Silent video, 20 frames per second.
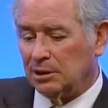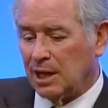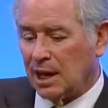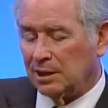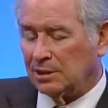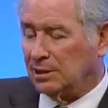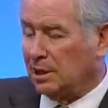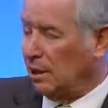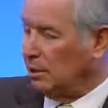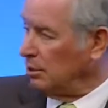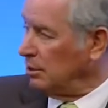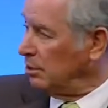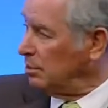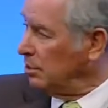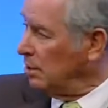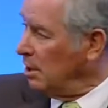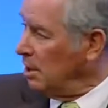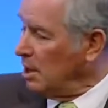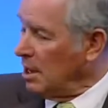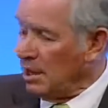that knowledge,
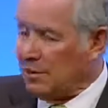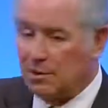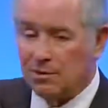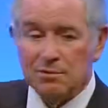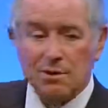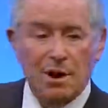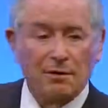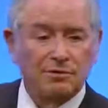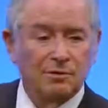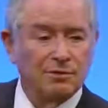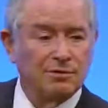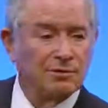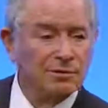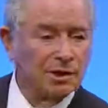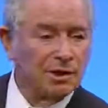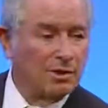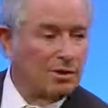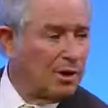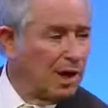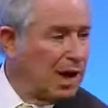and then you have to
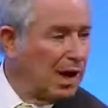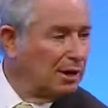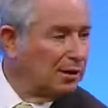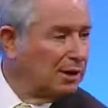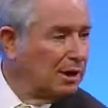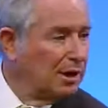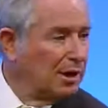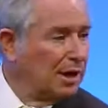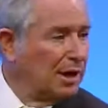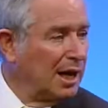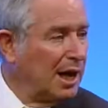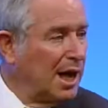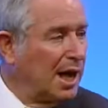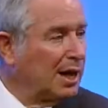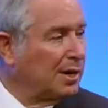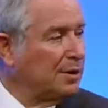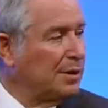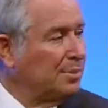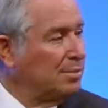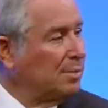figure out how
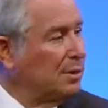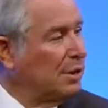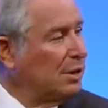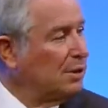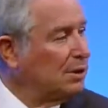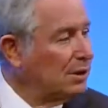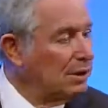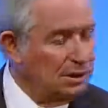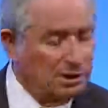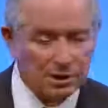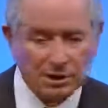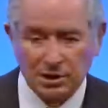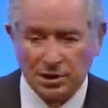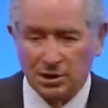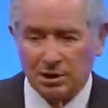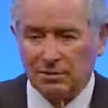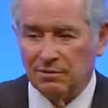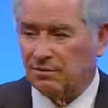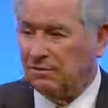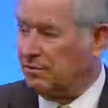do the pieces
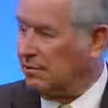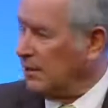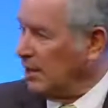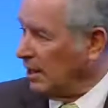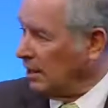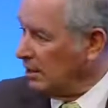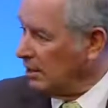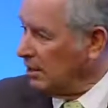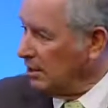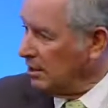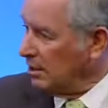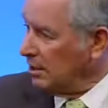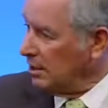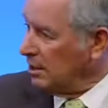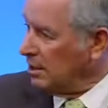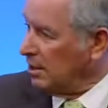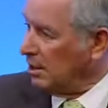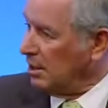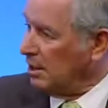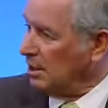fit.
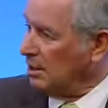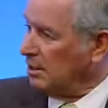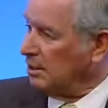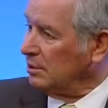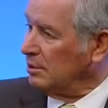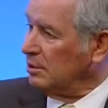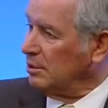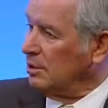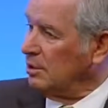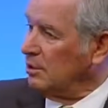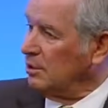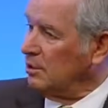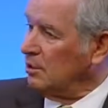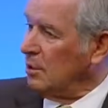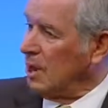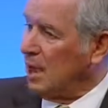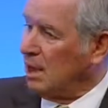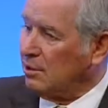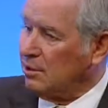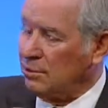You know,
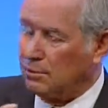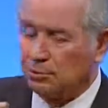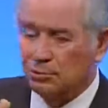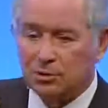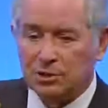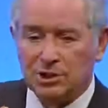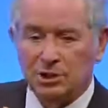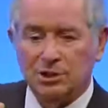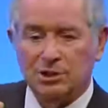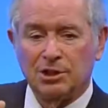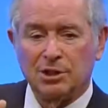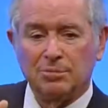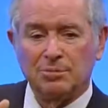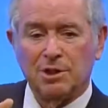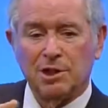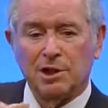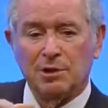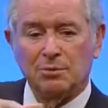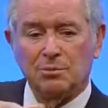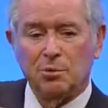how do you see
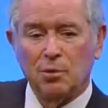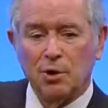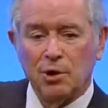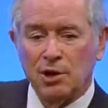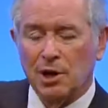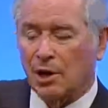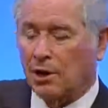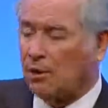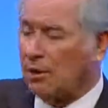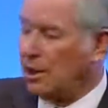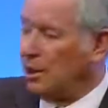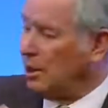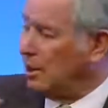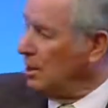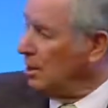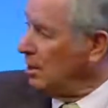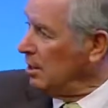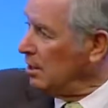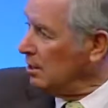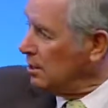something in one area
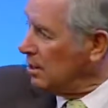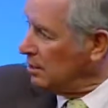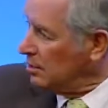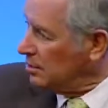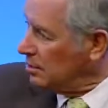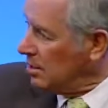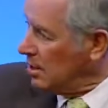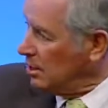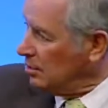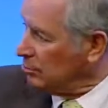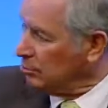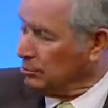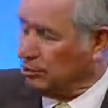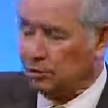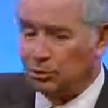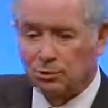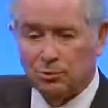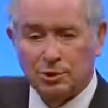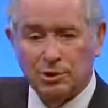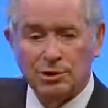that tells
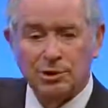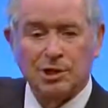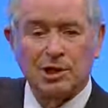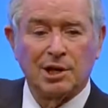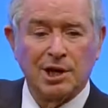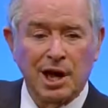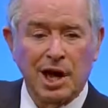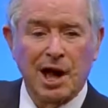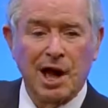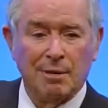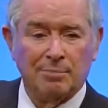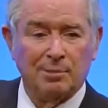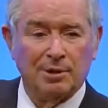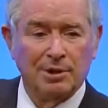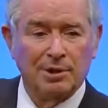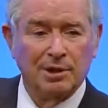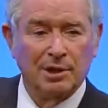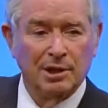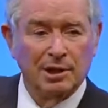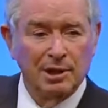you what's going to
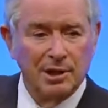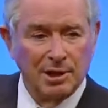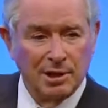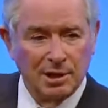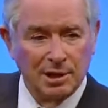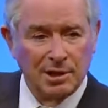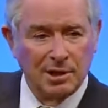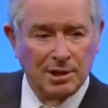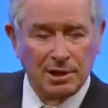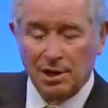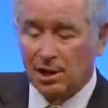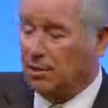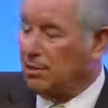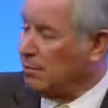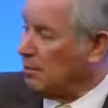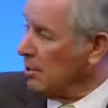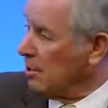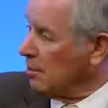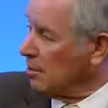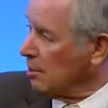happen in
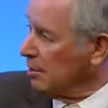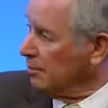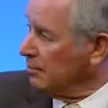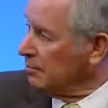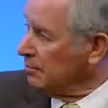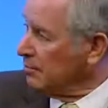another area?